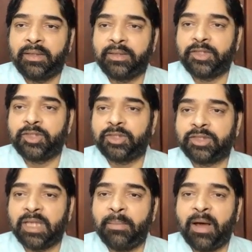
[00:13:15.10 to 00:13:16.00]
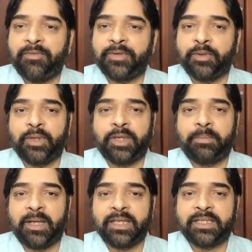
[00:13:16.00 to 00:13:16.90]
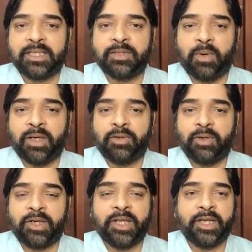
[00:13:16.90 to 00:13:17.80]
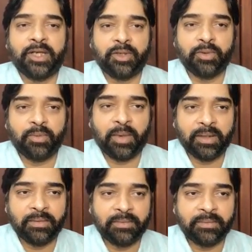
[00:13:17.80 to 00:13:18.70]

Your sum of unit place is 120 into 1